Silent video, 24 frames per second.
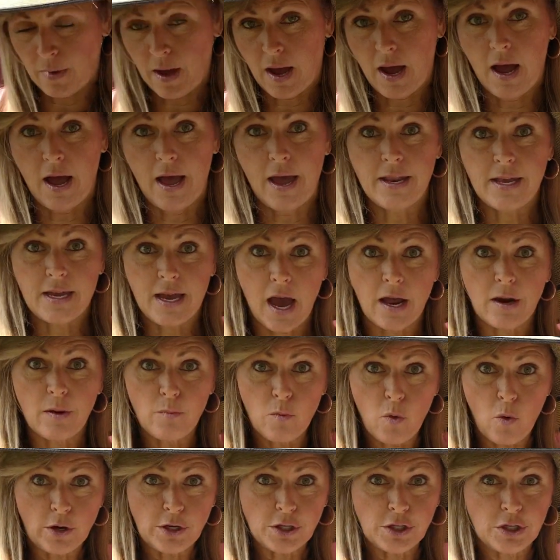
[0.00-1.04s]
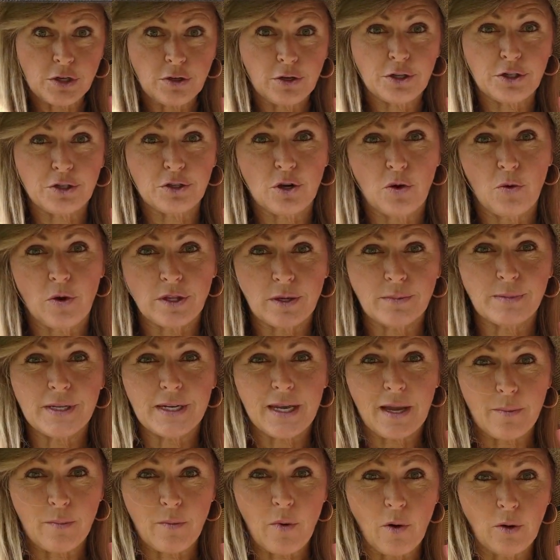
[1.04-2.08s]
any kind of moisture because you don't want them to
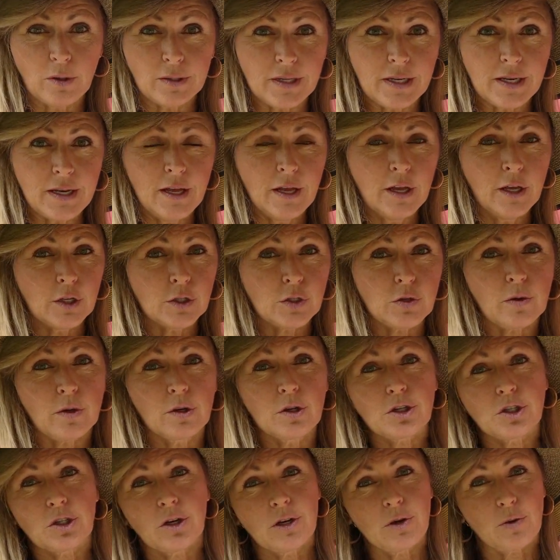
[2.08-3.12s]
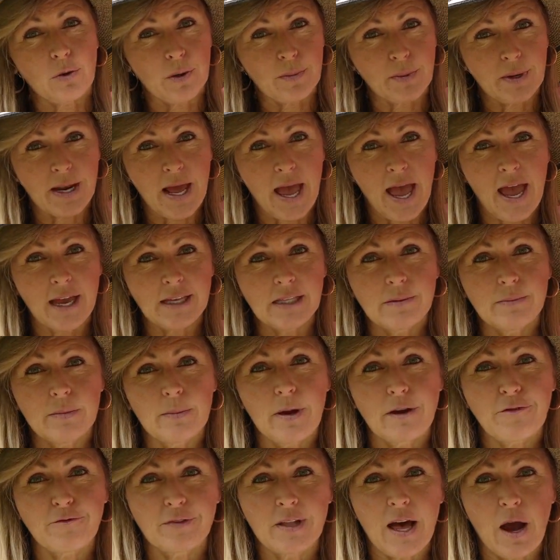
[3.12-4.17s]
get moldy. So I'm going to show you where I'm going to hang them in
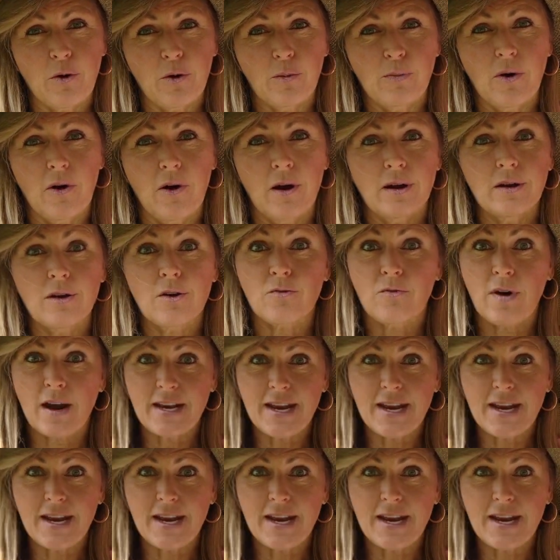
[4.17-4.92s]
my flower barn right